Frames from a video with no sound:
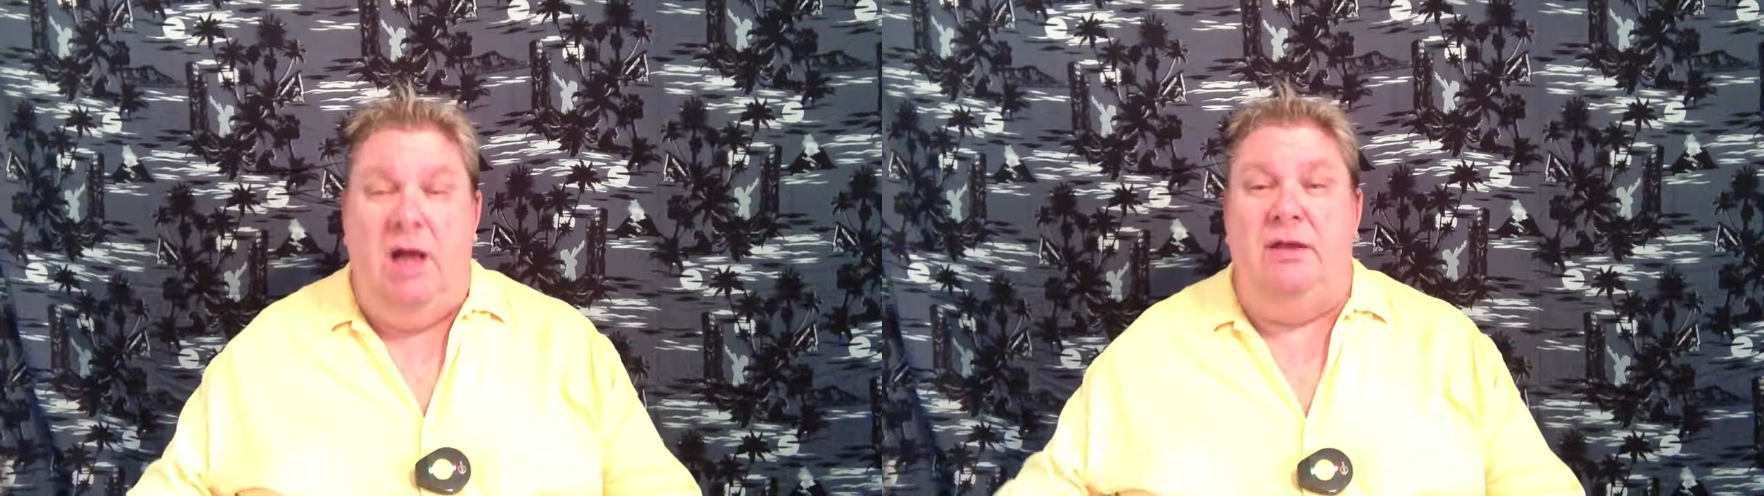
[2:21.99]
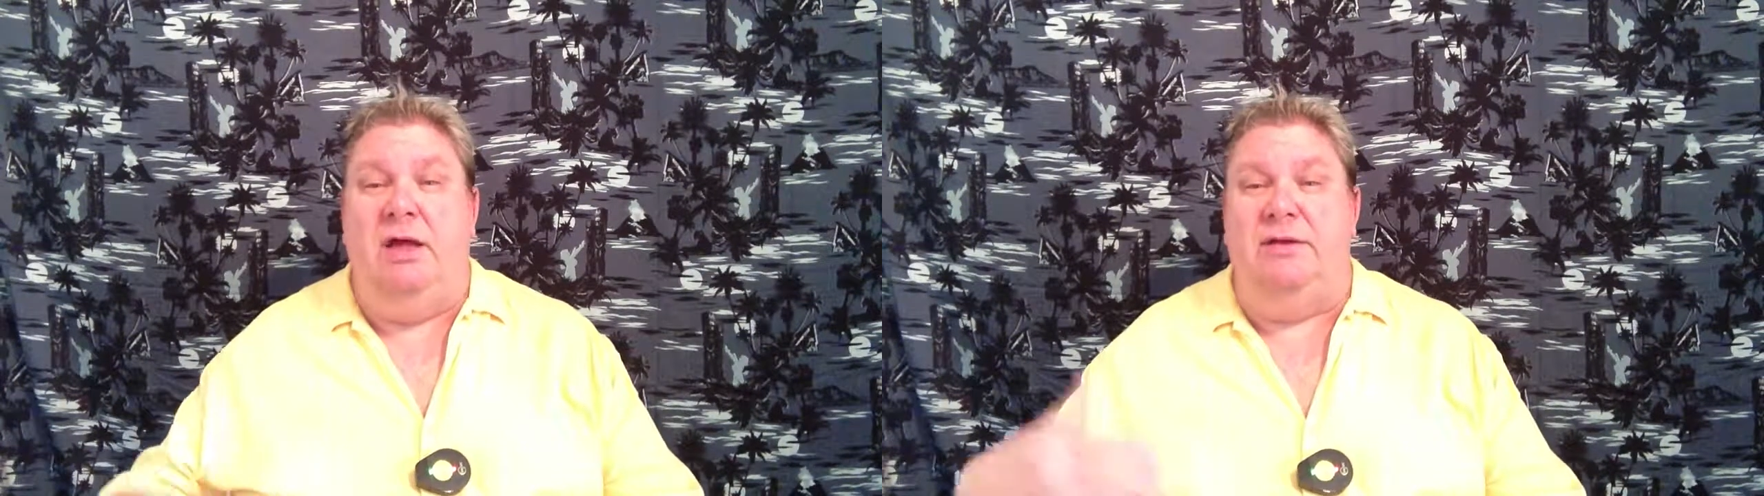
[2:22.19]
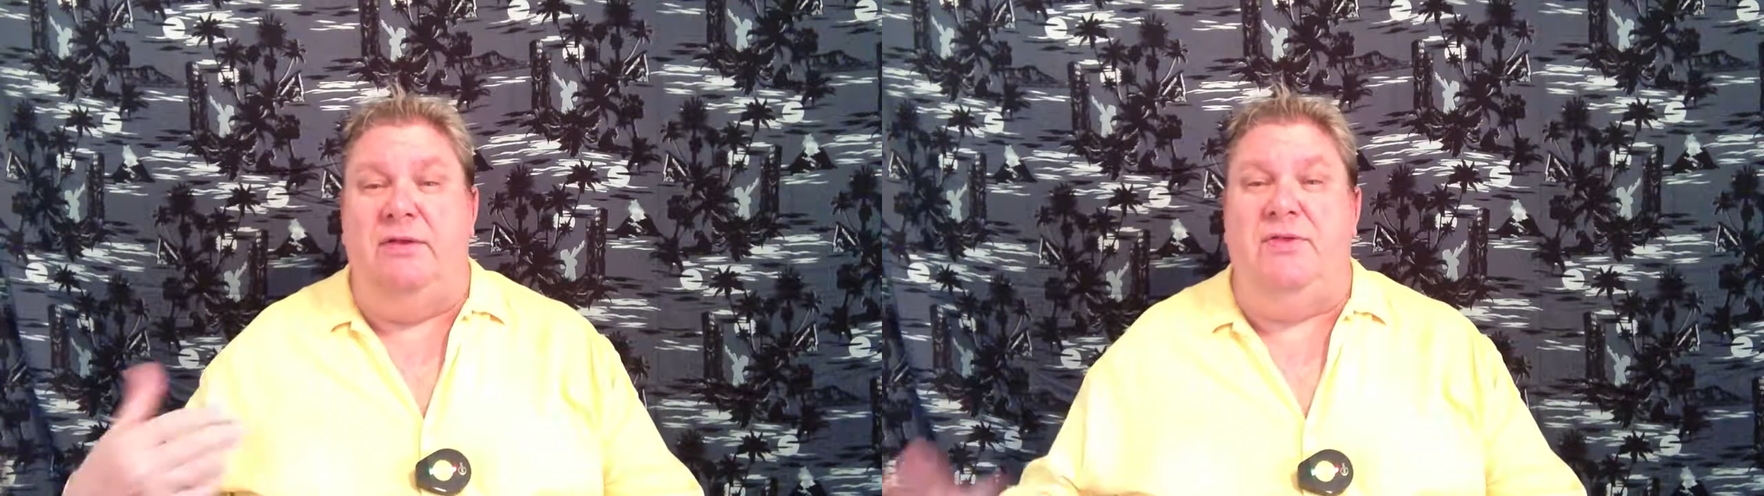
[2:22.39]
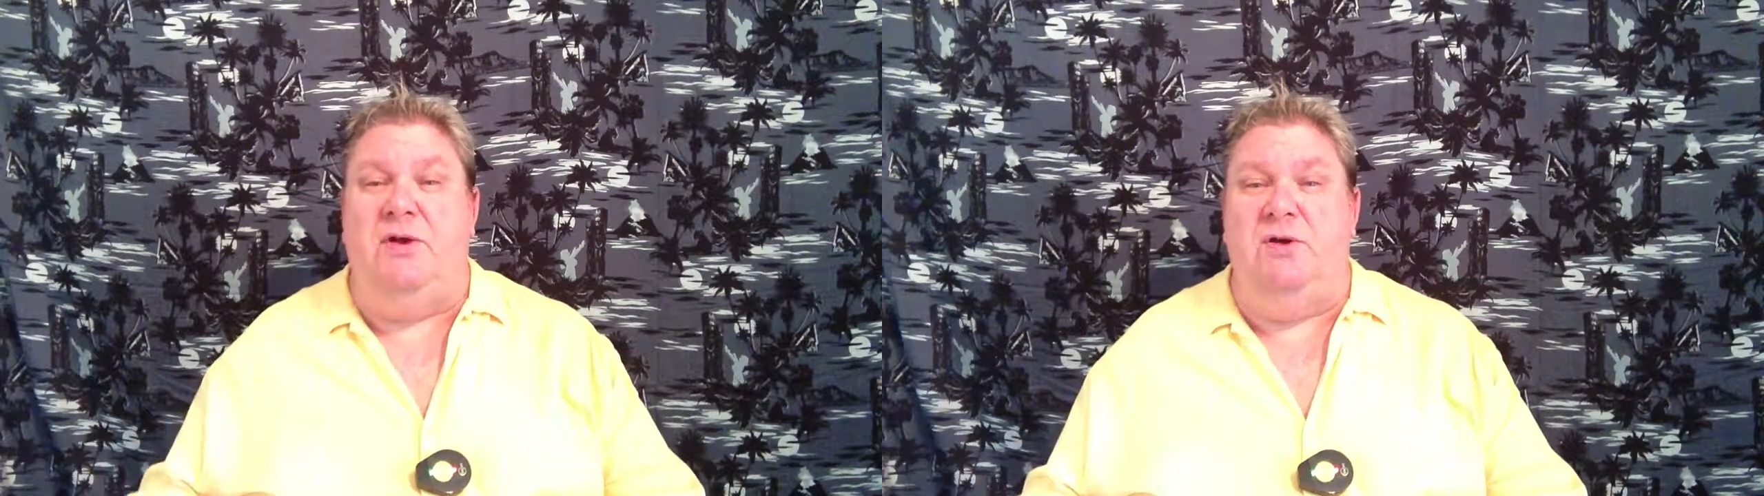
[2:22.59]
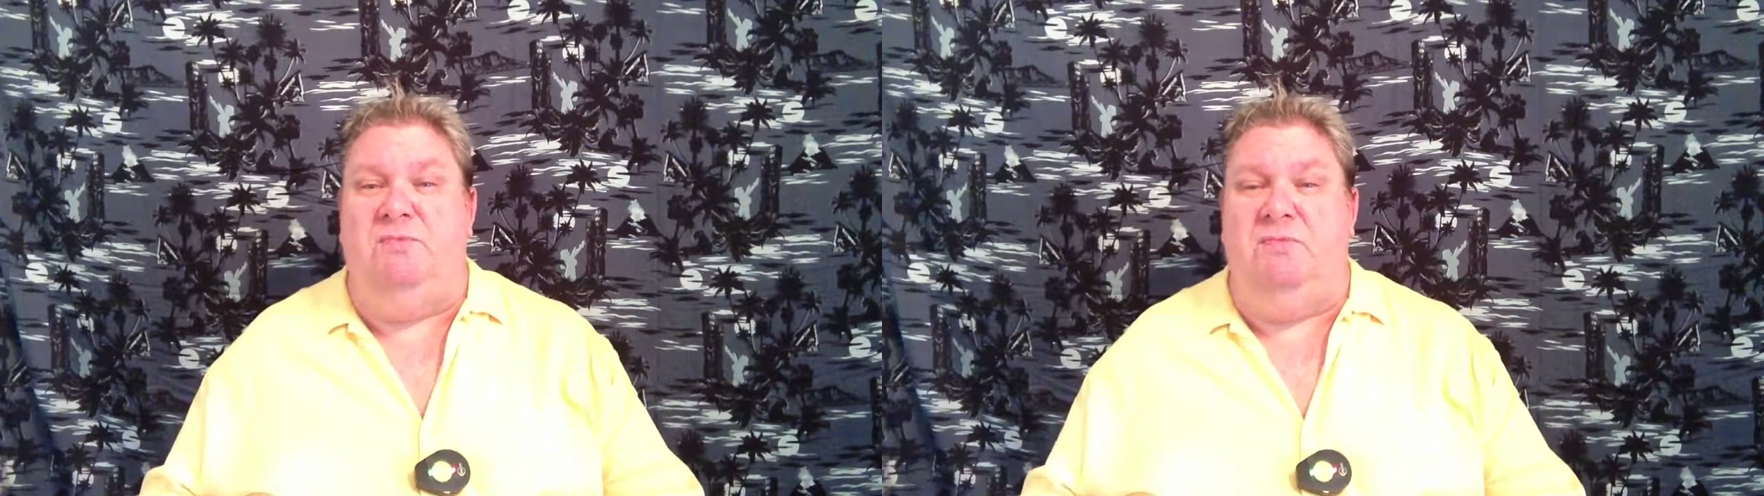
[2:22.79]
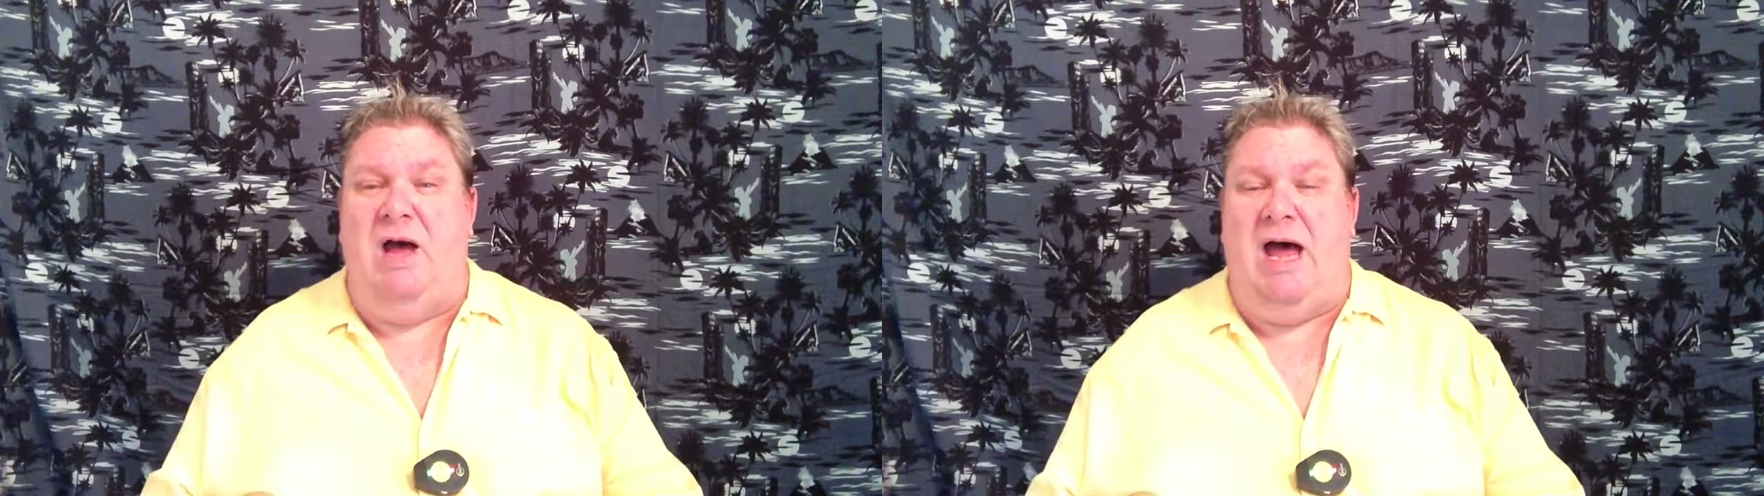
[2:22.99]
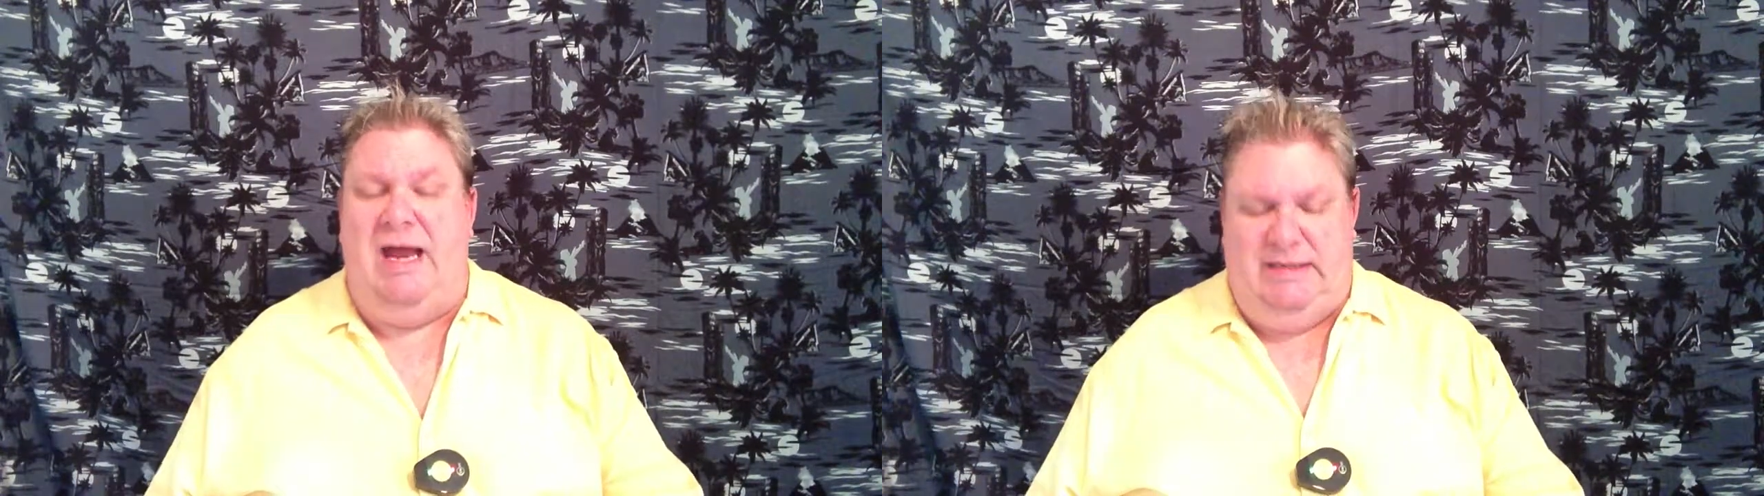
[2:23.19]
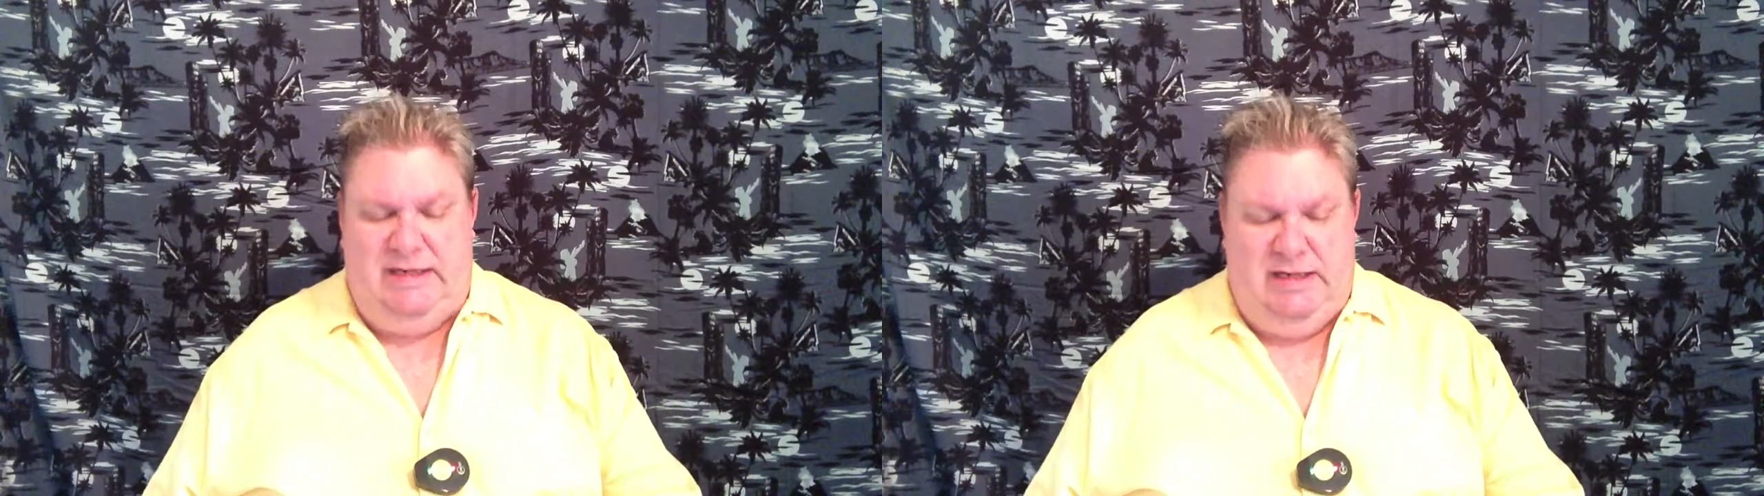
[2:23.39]
The third
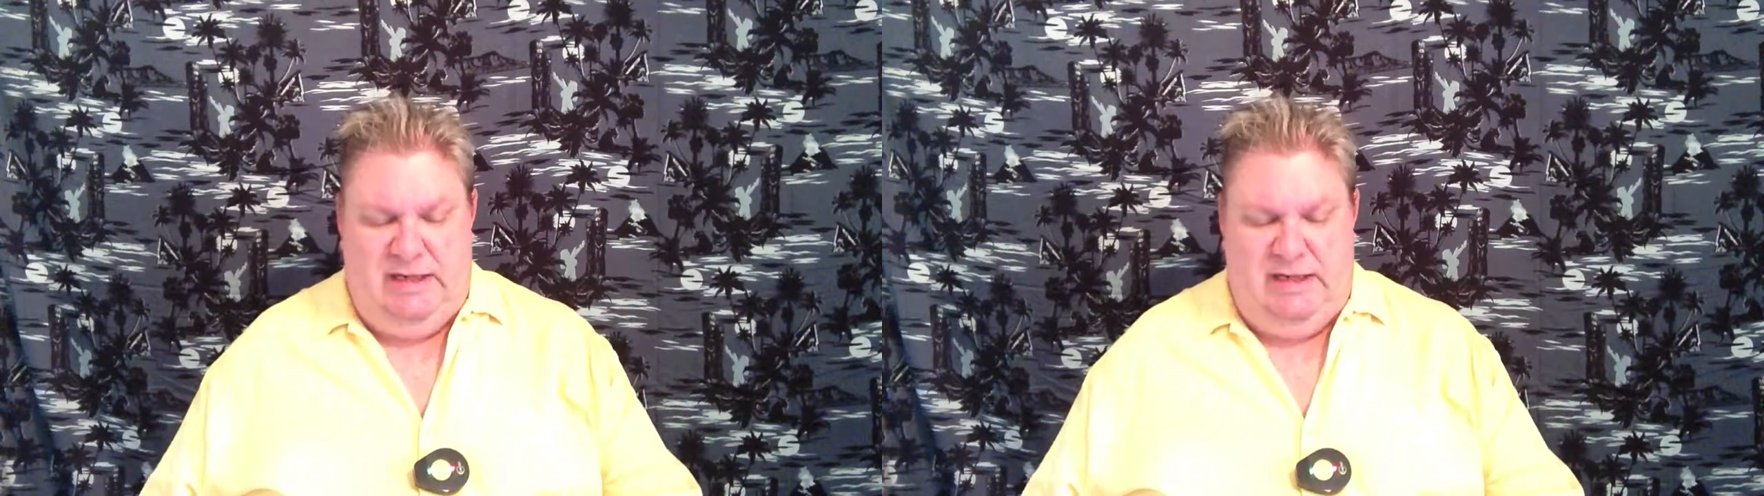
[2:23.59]
idea